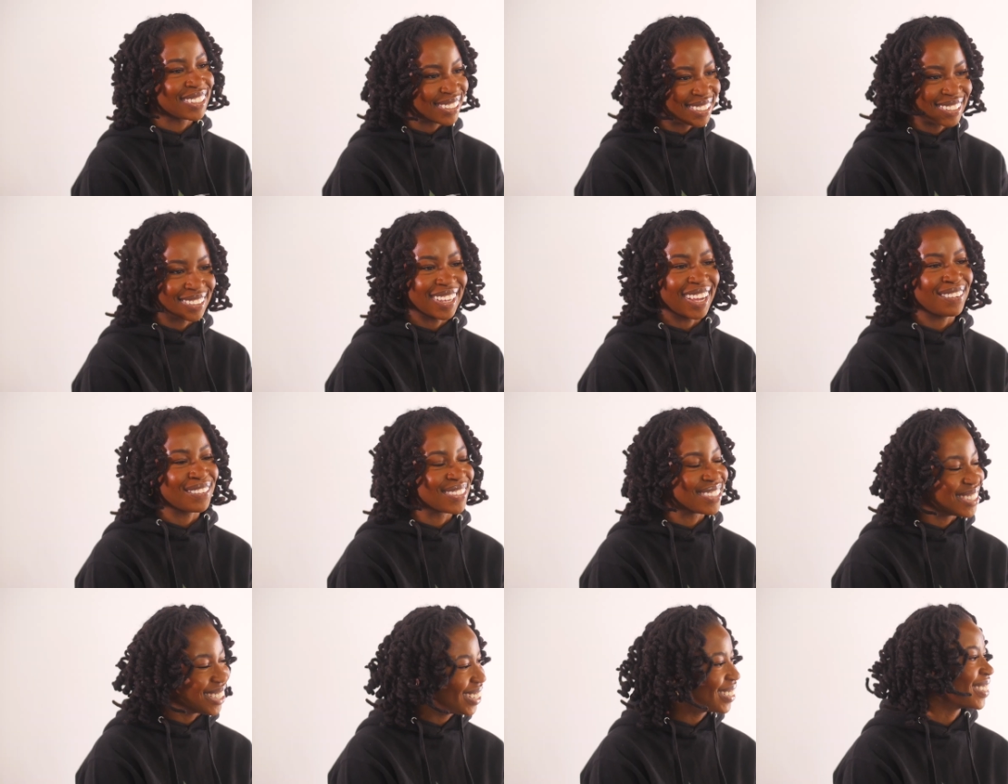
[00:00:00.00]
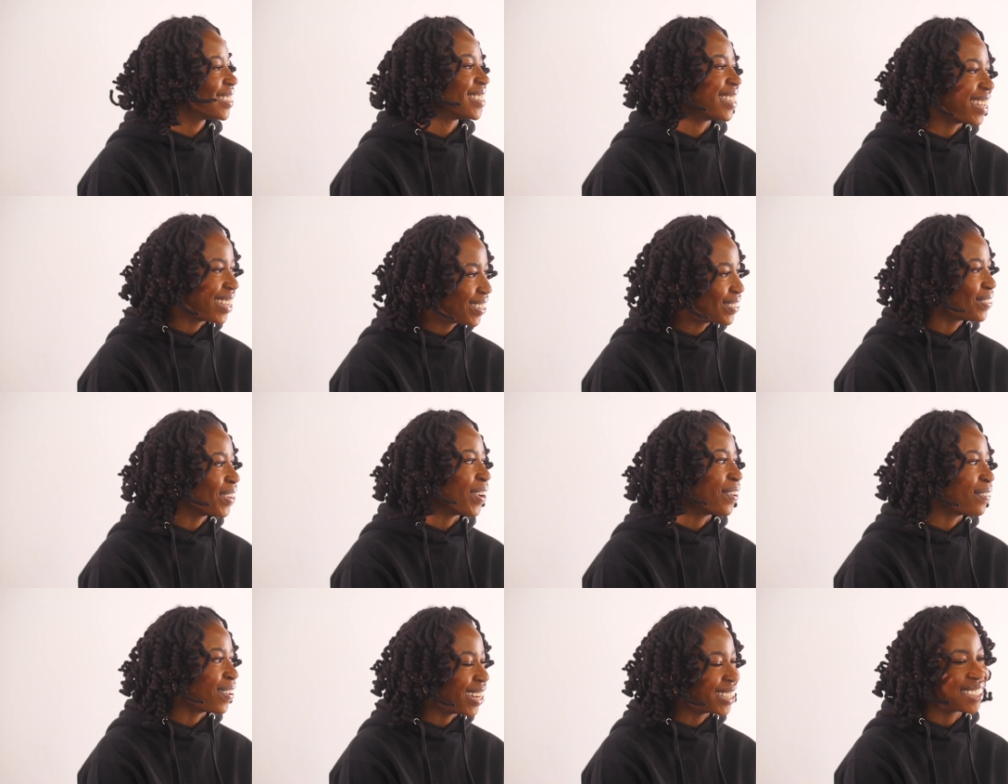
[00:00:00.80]
as hell when
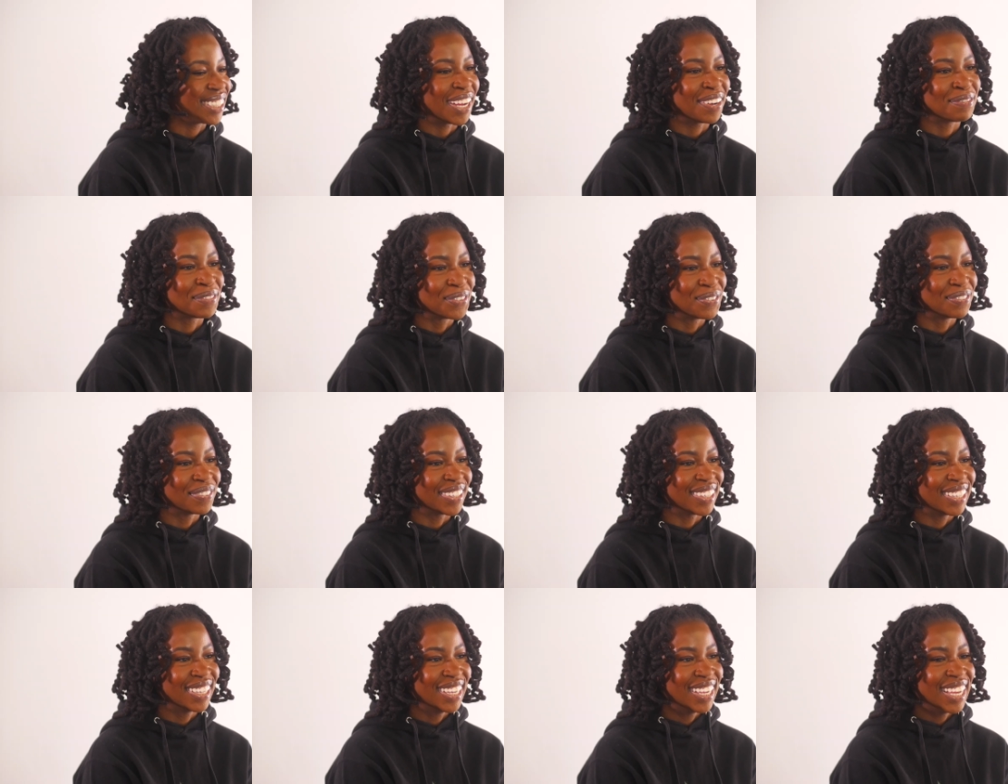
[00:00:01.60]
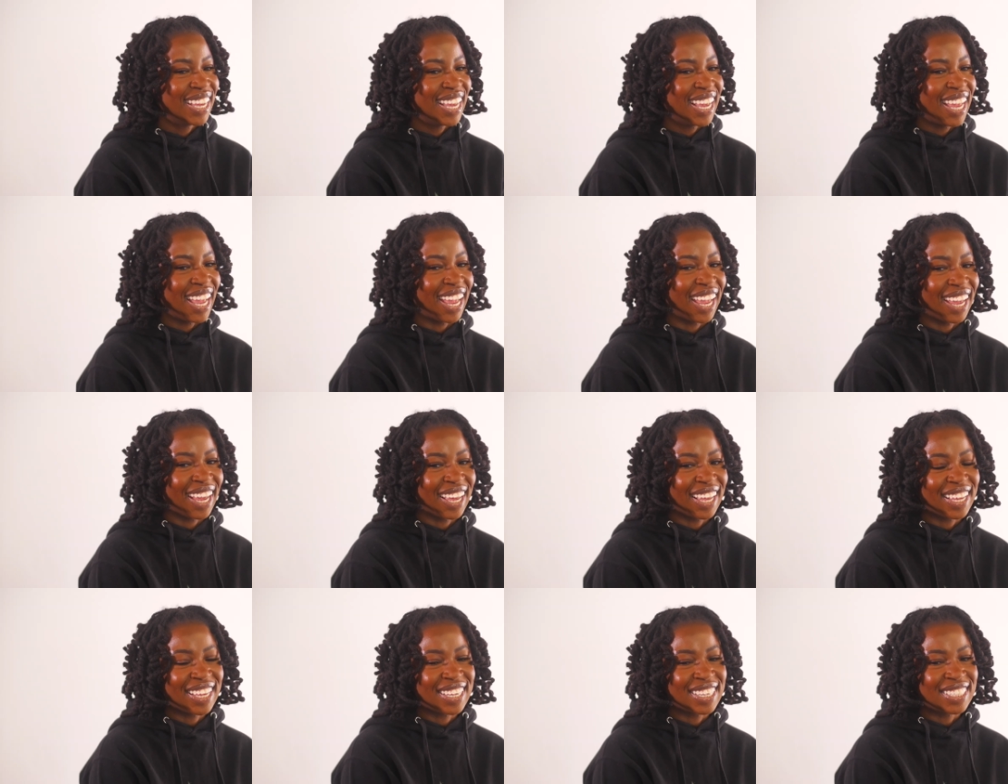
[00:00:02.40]
I watched that movie.
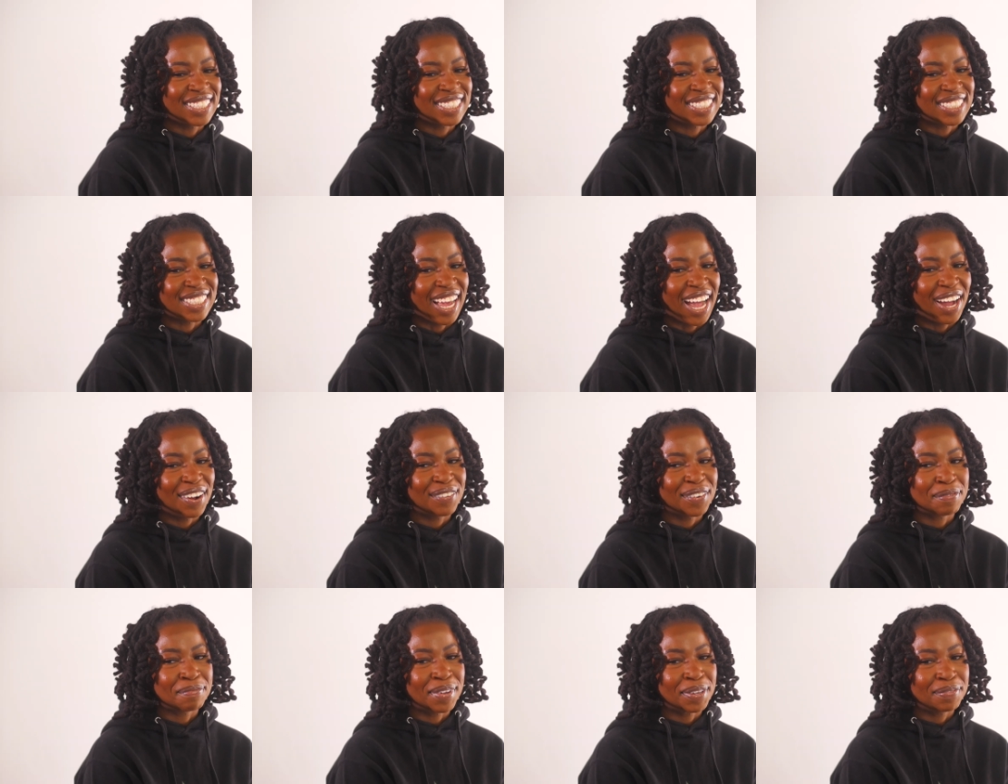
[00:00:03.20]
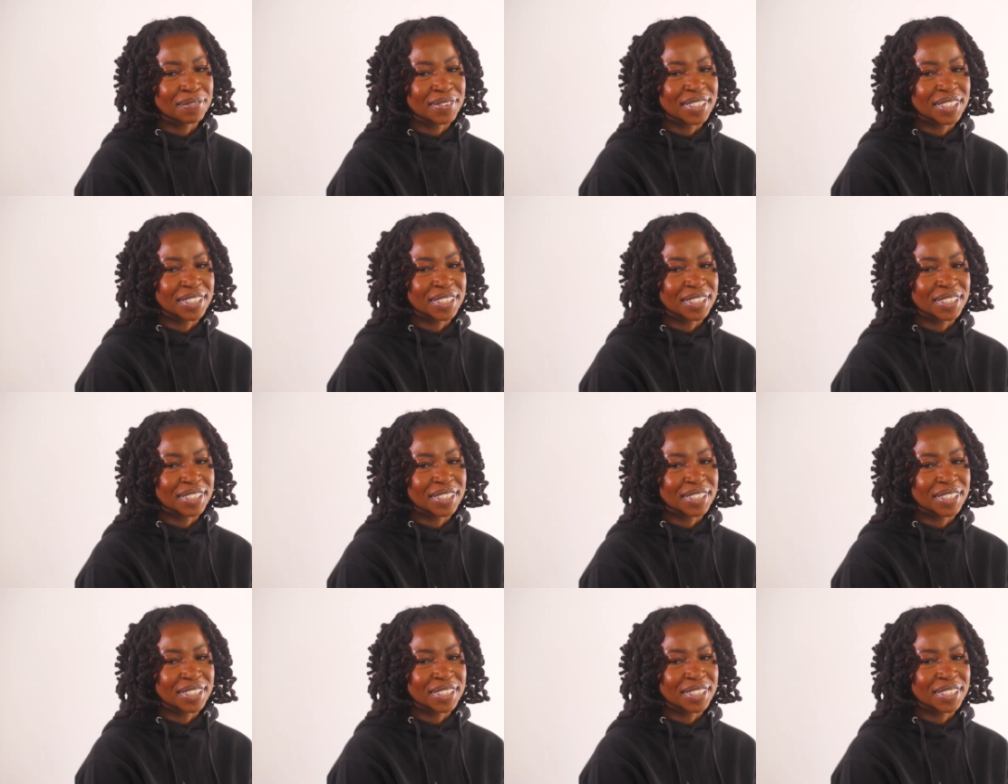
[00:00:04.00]
And I remember